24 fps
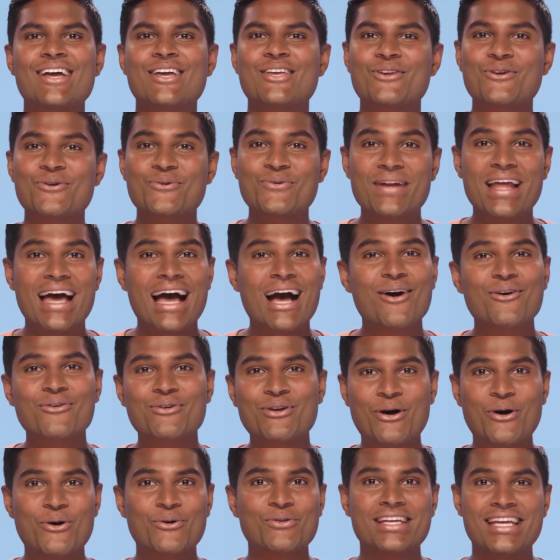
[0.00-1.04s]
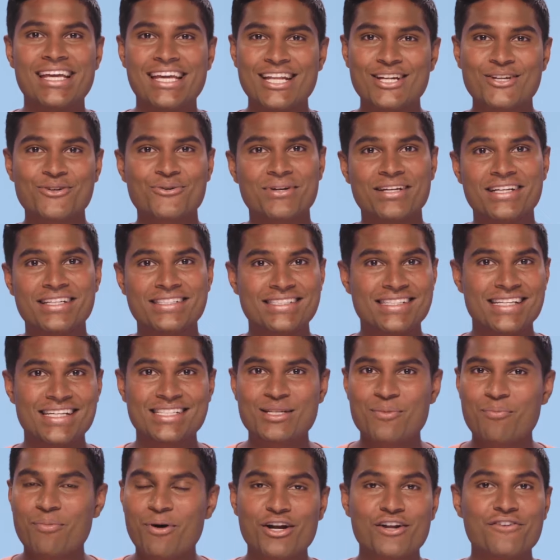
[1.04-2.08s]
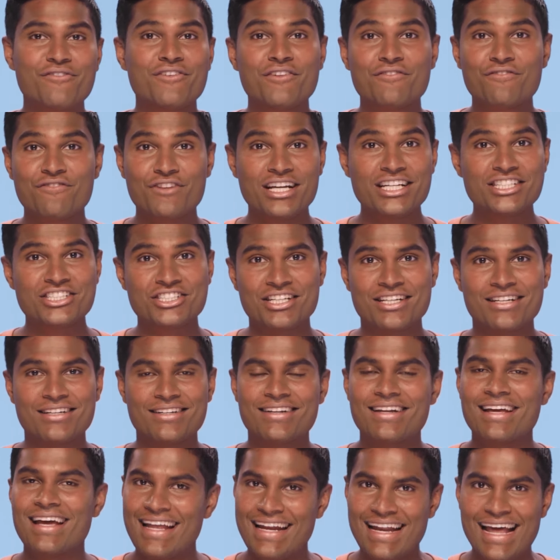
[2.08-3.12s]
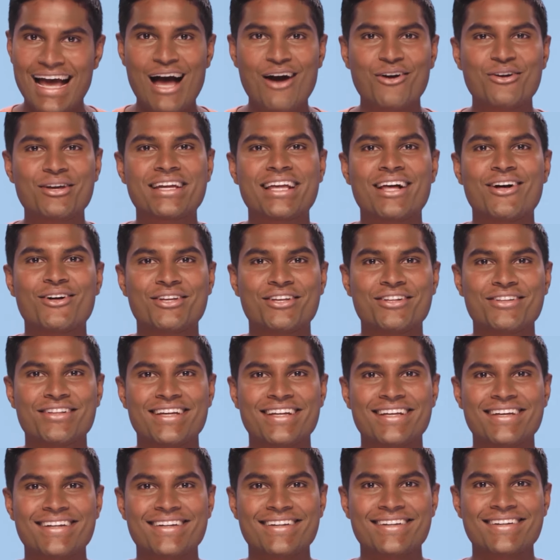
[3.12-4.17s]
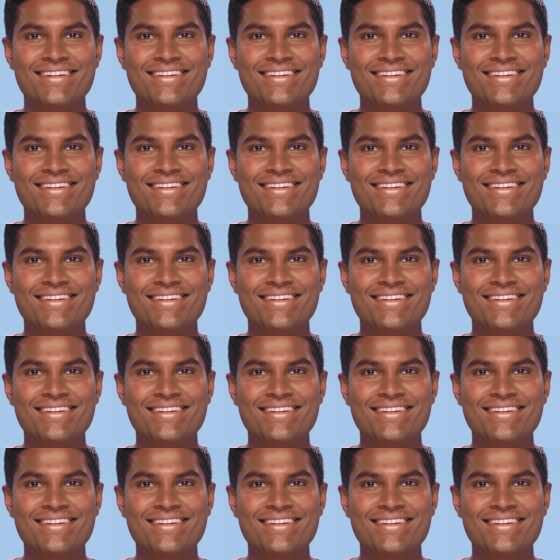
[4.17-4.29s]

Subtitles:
You now know the increase is a part of inflation and how to calculate it.